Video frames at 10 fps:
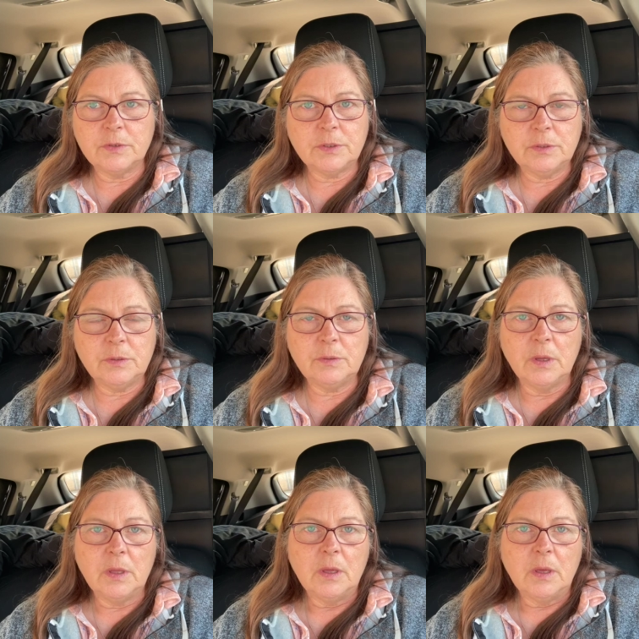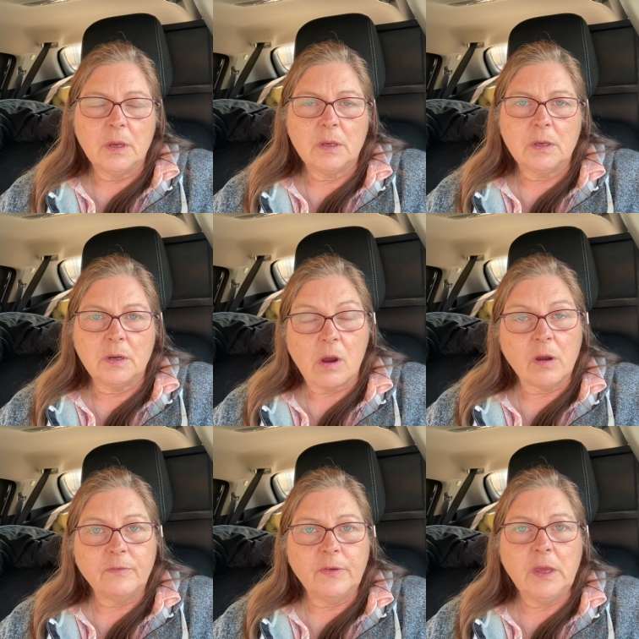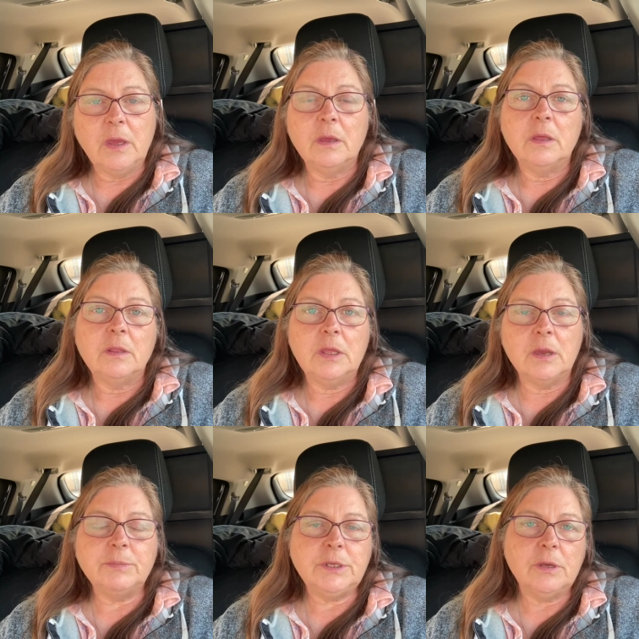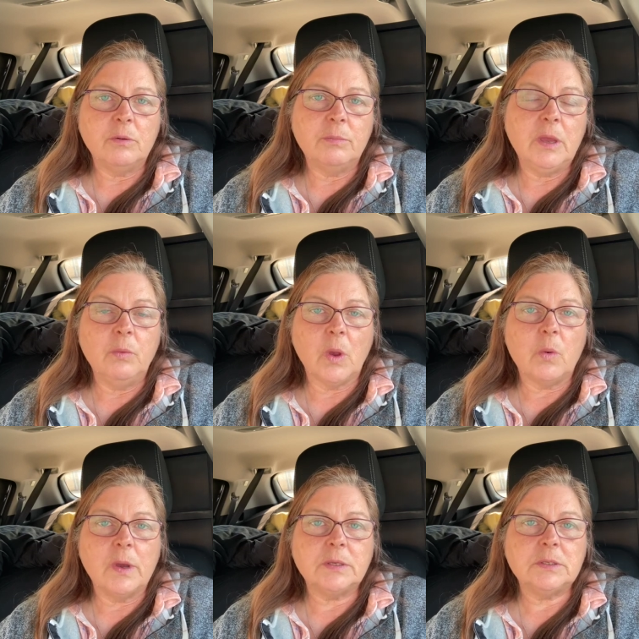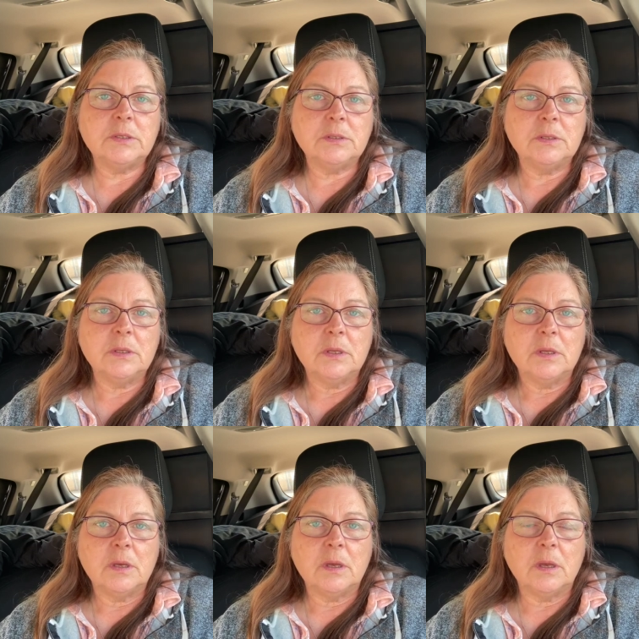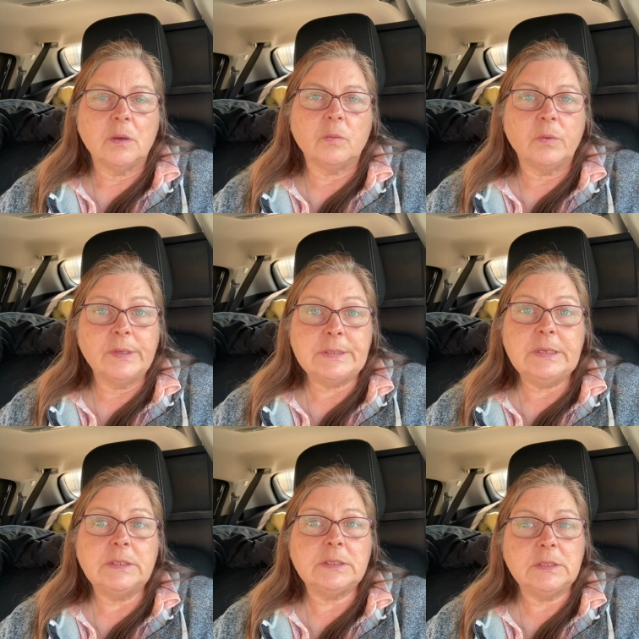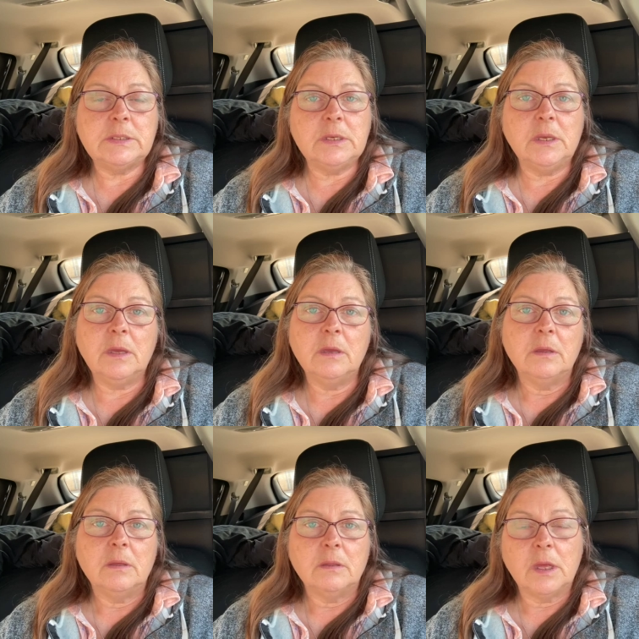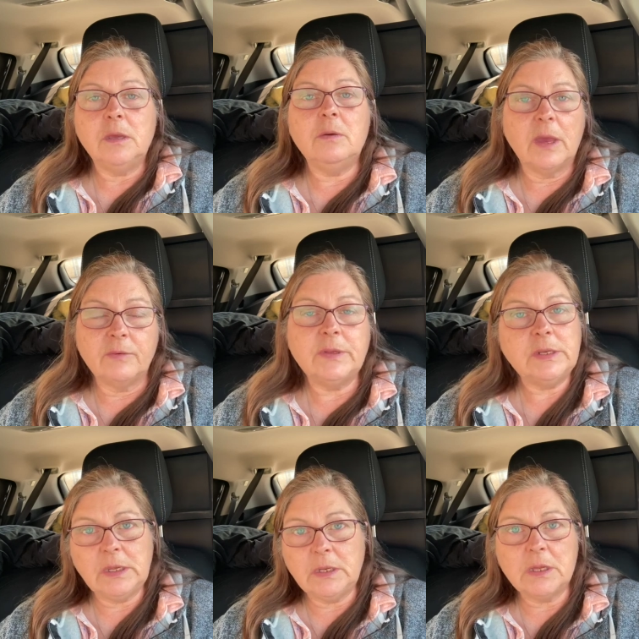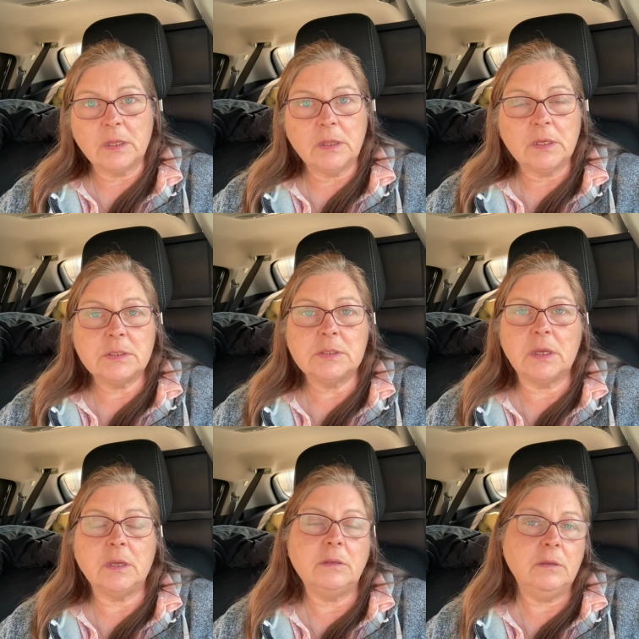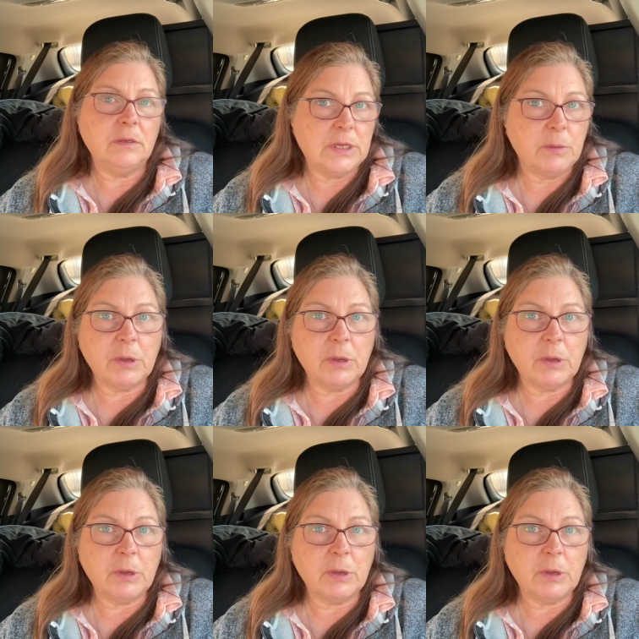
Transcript: to an RV, the MTO may request uh, receipts to see that you have indeed done this and you take